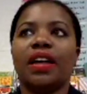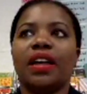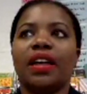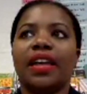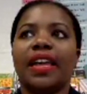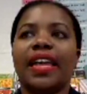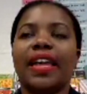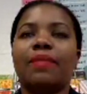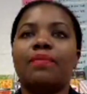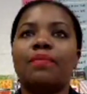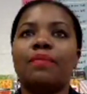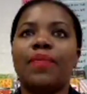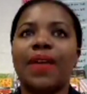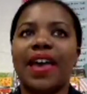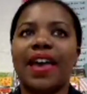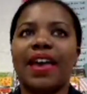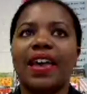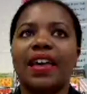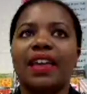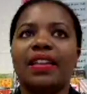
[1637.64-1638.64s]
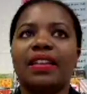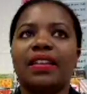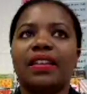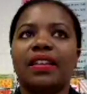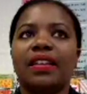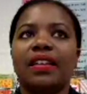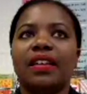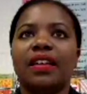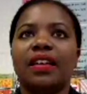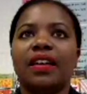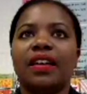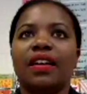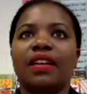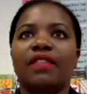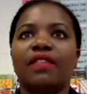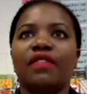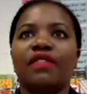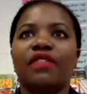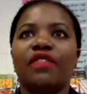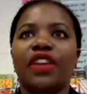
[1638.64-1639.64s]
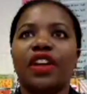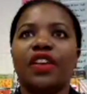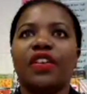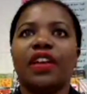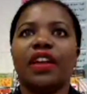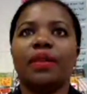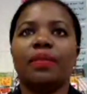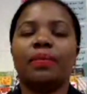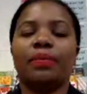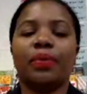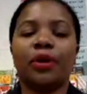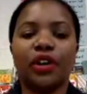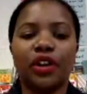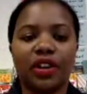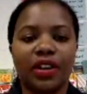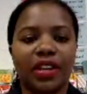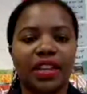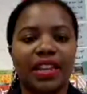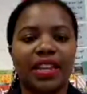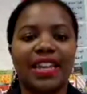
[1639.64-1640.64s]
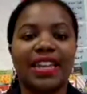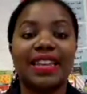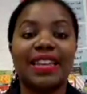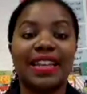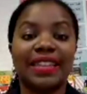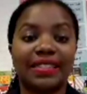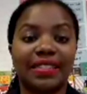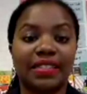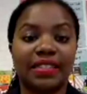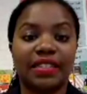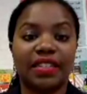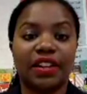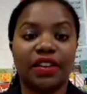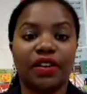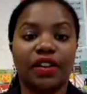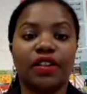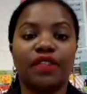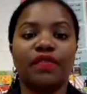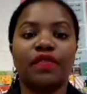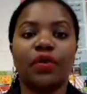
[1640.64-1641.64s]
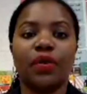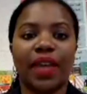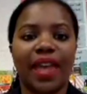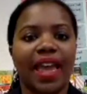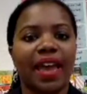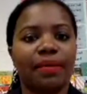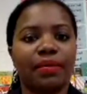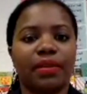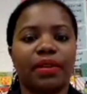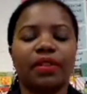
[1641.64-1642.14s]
embed very pertinent and necessary vocabulary,